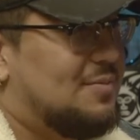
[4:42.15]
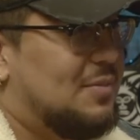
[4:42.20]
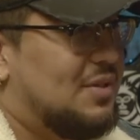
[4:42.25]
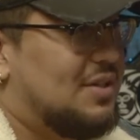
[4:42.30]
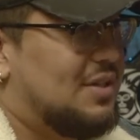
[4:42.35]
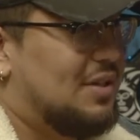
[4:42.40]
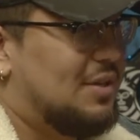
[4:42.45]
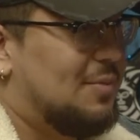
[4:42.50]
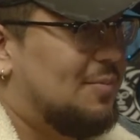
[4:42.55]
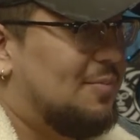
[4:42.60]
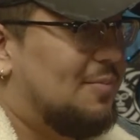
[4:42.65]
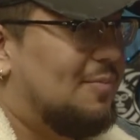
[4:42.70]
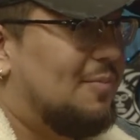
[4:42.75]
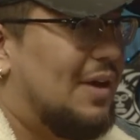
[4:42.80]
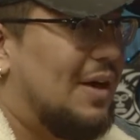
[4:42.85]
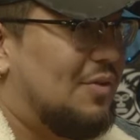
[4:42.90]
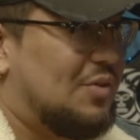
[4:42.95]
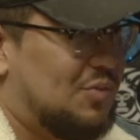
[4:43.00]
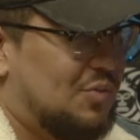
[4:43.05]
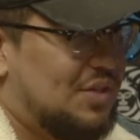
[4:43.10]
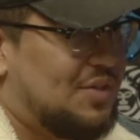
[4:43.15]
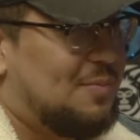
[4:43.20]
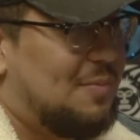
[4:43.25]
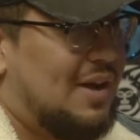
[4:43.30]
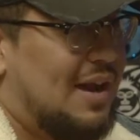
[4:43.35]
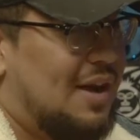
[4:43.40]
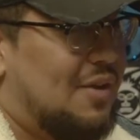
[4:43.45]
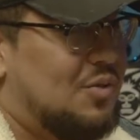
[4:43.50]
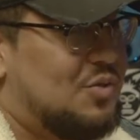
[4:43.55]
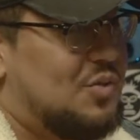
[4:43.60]
Muslim. I was with
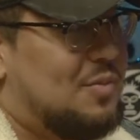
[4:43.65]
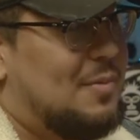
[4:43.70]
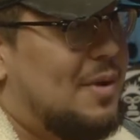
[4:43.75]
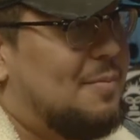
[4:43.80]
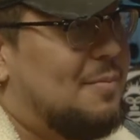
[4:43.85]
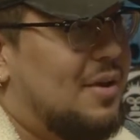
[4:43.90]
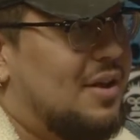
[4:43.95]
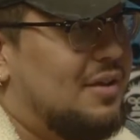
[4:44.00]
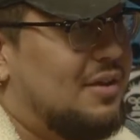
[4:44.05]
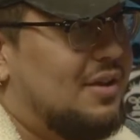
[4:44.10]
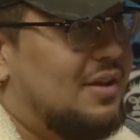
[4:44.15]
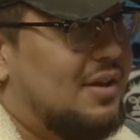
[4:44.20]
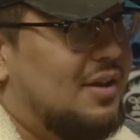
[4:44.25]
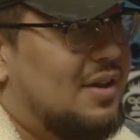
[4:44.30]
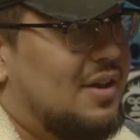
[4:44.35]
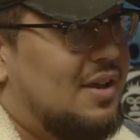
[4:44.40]
my mother.